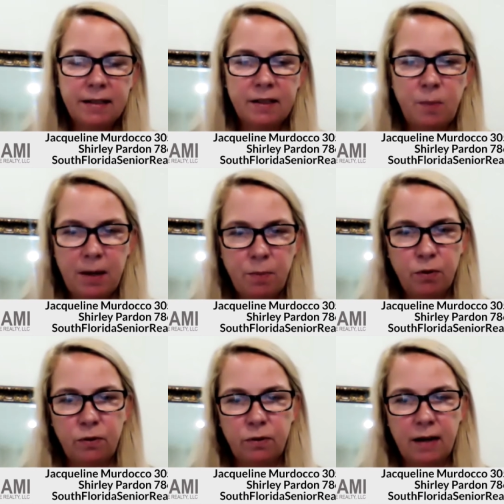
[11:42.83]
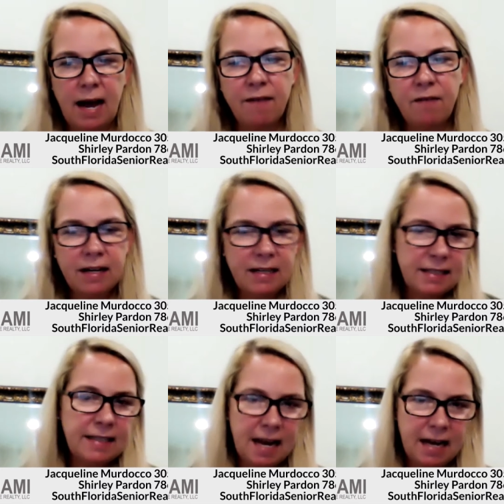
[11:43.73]
people have an
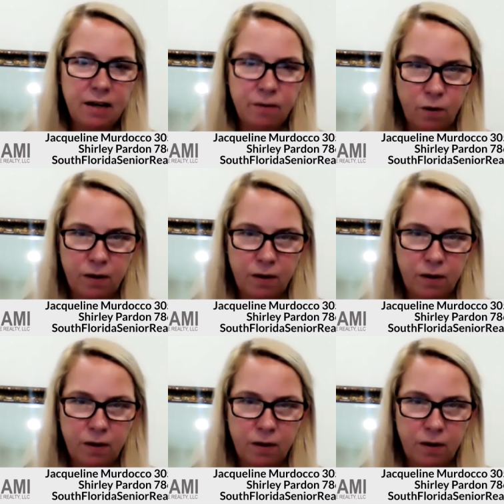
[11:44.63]
understanding of what